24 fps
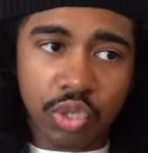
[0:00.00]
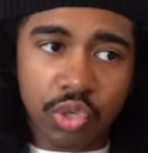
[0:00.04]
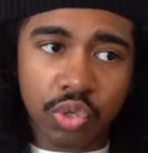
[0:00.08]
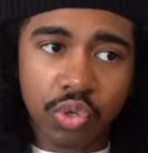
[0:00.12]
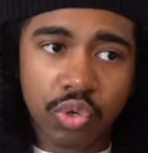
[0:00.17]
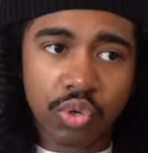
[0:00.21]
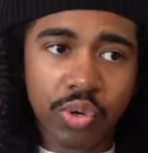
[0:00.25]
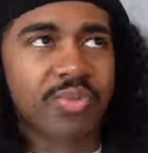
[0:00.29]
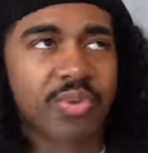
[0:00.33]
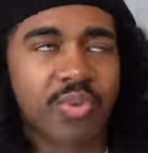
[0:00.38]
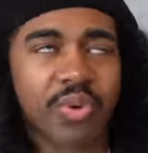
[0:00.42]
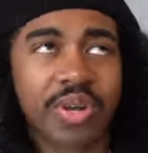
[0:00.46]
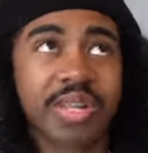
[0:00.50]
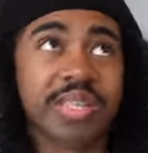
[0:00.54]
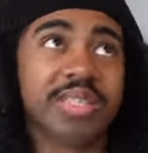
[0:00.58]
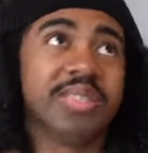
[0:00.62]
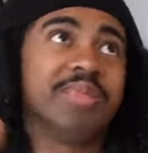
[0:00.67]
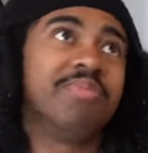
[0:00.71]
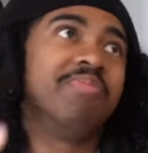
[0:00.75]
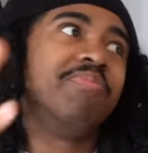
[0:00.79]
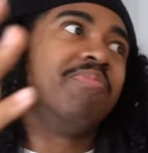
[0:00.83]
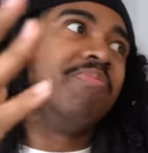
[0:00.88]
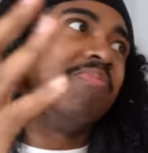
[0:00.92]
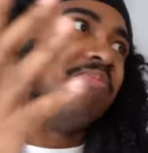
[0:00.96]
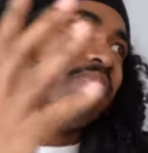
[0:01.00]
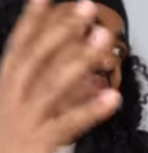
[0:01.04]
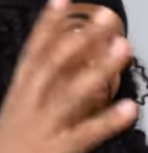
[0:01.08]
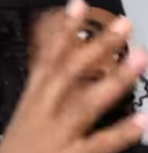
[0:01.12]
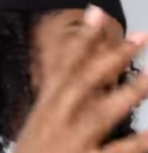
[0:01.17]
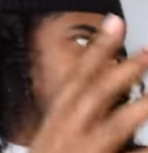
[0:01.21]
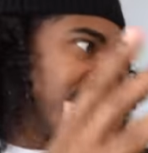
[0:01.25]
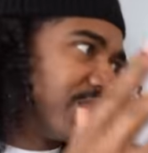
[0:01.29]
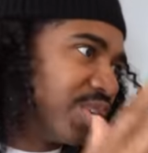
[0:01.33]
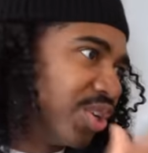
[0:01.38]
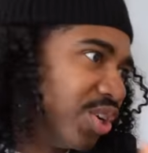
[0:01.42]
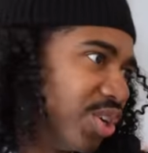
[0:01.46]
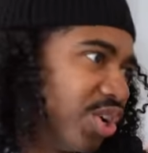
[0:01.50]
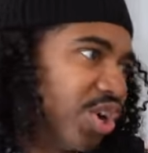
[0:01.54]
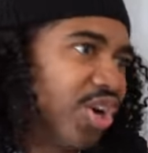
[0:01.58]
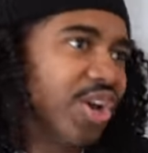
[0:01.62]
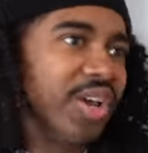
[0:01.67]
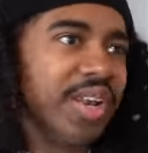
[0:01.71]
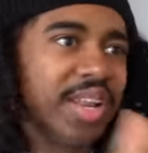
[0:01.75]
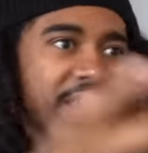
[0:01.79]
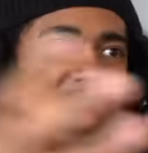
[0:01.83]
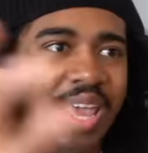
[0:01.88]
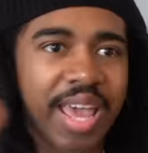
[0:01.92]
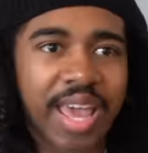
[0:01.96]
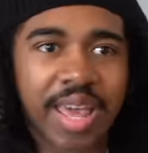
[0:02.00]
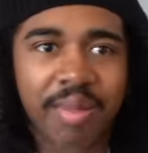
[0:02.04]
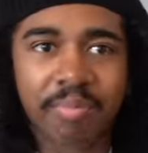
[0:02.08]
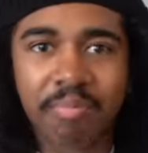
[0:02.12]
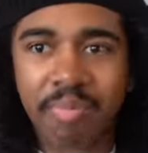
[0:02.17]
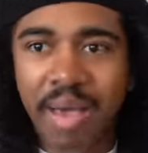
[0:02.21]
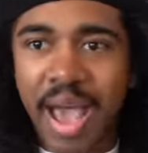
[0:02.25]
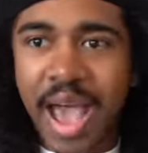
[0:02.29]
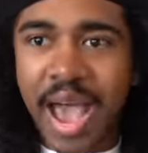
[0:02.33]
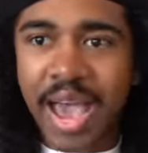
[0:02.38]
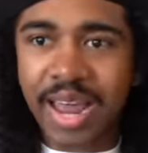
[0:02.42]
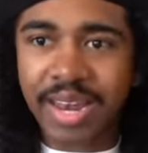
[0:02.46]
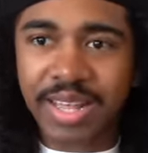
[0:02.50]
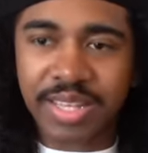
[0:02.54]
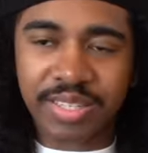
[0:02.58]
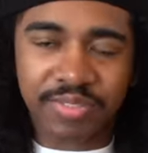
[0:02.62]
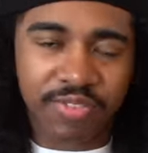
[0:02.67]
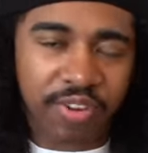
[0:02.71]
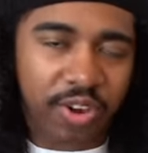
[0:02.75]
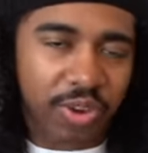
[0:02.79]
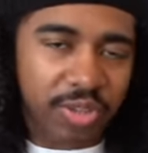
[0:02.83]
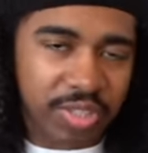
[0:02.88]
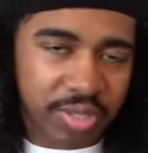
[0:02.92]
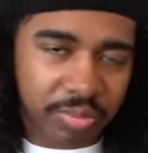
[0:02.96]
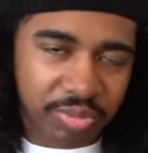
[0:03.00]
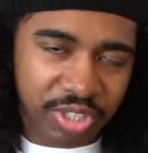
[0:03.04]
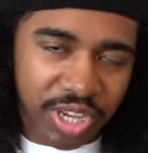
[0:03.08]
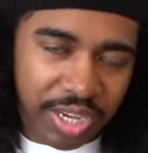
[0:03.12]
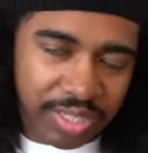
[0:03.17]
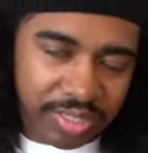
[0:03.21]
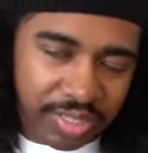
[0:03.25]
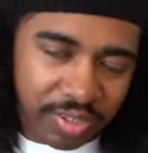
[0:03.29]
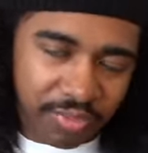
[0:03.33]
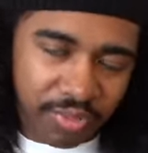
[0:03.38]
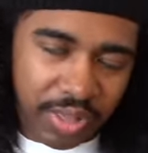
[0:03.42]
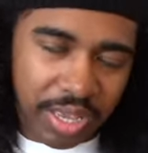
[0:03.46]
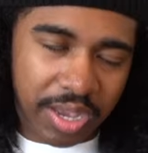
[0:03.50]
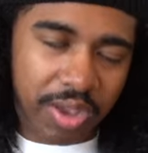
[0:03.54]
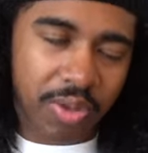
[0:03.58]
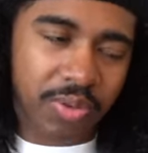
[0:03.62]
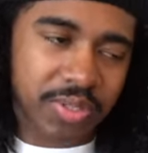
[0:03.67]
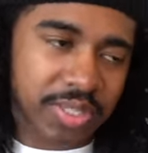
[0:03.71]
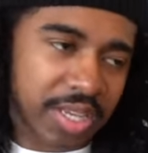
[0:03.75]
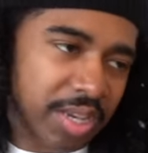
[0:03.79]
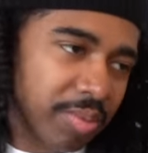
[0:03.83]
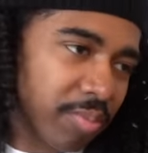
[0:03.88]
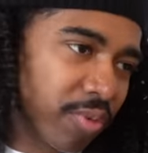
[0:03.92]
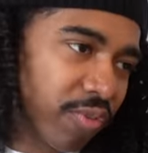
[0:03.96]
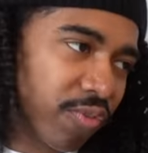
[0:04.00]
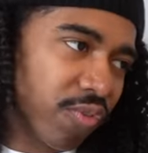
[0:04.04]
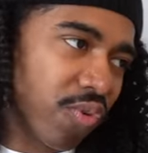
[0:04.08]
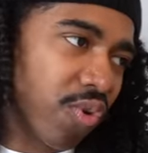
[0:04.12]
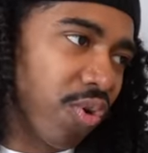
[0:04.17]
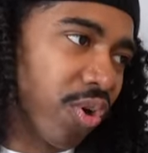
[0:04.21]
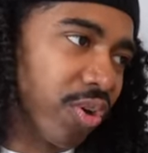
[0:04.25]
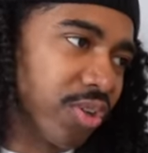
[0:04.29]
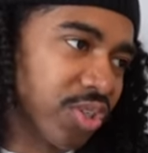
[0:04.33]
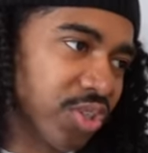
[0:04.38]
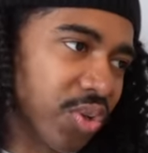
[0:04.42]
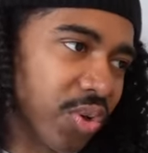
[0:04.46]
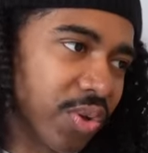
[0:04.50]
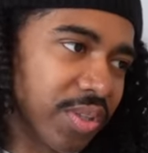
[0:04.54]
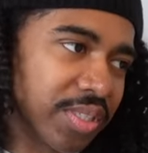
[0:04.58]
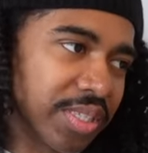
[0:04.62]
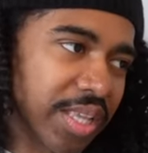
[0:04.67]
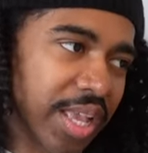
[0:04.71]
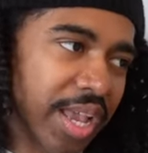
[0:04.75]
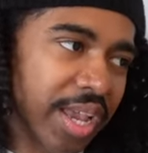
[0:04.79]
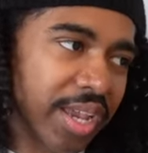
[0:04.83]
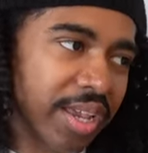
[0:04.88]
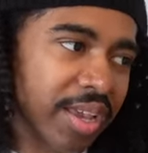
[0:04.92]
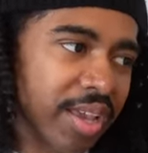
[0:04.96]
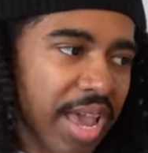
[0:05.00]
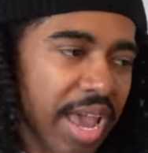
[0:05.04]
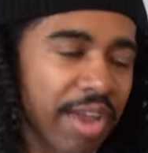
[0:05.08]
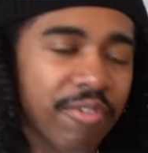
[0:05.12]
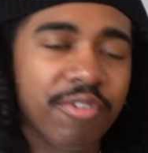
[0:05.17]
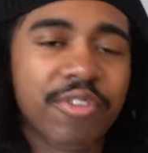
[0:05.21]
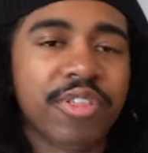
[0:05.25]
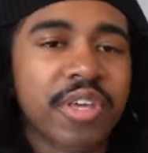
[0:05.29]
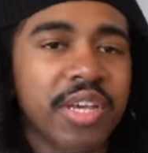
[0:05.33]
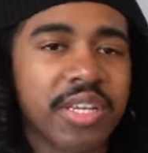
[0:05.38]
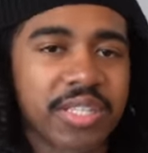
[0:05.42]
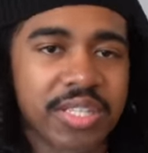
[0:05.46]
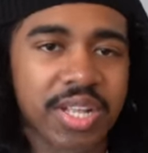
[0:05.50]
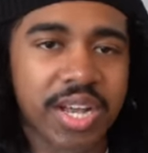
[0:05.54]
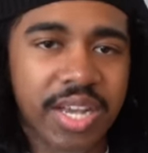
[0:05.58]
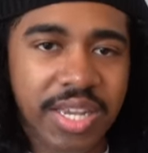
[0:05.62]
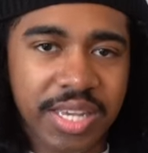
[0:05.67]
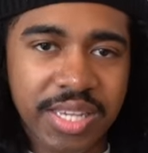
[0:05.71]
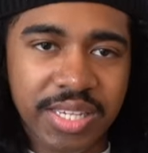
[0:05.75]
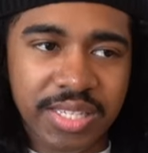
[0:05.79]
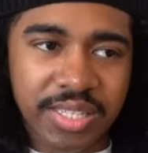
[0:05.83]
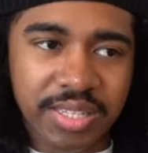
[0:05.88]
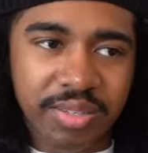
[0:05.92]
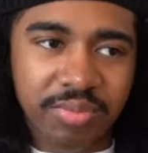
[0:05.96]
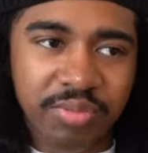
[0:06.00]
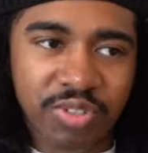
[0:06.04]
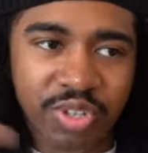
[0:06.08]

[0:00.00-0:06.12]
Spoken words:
two. What is good and bad is very subjective, like I was saying before. So it's like everything is not easy.